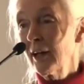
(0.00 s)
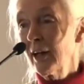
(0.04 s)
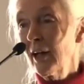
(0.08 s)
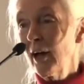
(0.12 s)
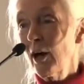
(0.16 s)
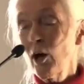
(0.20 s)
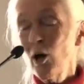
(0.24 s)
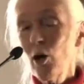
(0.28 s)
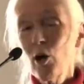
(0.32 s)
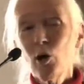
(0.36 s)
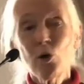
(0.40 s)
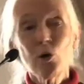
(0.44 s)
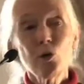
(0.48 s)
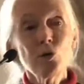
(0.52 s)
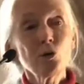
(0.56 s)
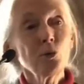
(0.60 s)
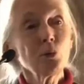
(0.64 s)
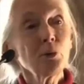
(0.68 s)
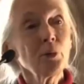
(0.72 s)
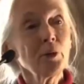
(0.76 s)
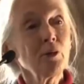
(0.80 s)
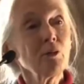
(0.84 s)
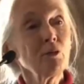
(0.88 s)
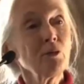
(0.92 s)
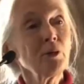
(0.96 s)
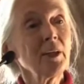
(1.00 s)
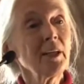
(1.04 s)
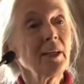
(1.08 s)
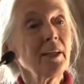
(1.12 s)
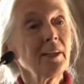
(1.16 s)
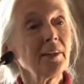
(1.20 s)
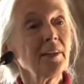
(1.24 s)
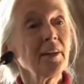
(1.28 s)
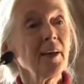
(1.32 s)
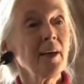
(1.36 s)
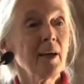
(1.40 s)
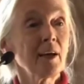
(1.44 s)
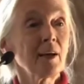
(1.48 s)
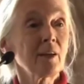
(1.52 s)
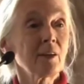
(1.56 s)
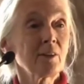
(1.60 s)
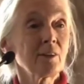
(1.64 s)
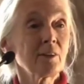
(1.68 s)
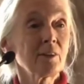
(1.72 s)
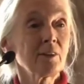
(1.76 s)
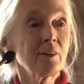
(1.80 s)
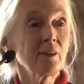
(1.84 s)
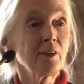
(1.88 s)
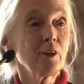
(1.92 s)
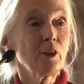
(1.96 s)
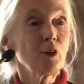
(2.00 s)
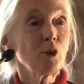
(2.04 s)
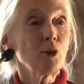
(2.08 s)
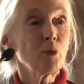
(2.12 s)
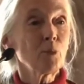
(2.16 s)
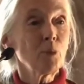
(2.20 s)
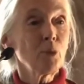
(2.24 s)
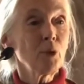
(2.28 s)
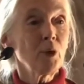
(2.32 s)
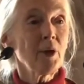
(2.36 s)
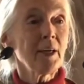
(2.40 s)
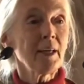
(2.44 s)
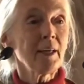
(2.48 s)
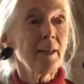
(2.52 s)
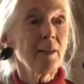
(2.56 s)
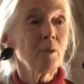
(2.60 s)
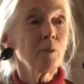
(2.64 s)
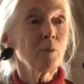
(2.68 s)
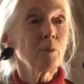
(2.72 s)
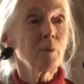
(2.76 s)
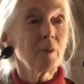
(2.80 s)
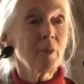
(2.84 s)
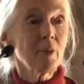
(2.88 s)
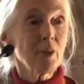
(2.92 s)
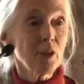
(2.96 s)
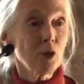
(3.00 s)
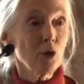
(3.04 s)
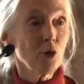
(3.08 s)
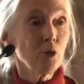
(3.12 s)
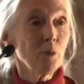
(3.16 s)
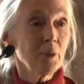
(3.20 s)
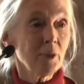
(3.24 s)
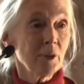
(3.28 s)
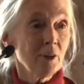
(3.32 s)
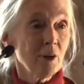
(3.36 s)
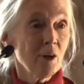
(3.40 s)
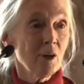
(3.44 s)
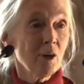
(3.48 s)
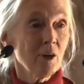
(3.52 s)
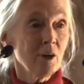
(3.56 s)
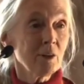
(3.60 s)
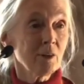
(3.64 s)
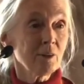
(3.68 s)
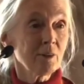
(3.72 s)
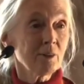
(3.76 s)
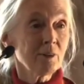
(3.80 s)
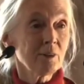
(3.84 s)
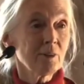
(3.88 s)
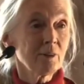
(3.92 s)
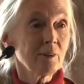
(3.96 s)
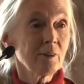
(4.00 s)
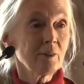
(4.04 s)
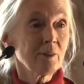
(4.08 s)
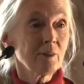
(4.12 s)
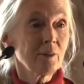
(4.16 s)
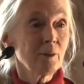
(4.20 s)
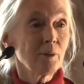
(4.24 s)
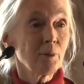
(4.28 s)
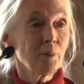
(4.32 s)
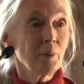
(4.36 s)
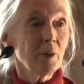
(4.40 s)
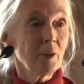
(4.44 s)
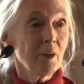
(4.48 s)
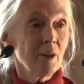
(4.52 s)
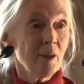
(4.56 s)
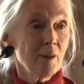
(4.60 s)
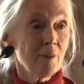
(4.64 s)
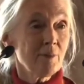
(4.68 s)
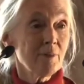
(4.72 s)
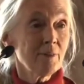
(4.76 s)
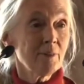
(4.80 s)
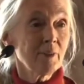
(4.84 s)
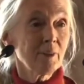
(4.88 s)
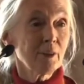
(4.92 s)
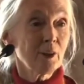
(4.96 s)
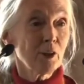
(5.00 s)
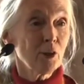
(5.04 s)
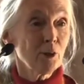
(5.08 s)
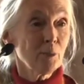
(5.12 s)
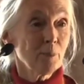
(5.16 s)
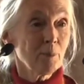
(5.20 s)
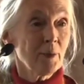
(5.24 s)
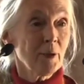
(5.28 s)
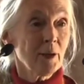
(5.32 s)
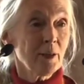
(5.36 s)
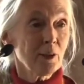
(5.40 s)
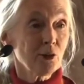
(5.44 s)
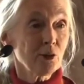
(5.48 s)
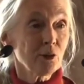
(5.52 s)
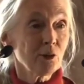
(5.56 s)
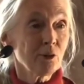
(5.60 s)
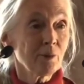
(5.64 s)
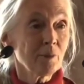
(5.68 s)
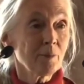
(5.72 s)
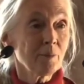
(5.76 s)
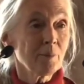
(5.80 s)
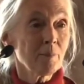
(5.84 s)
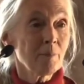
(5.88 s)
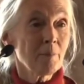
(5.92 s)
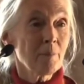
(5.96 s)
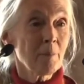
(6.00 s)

how do we reconnect the brain with the human heart, with love and compassion?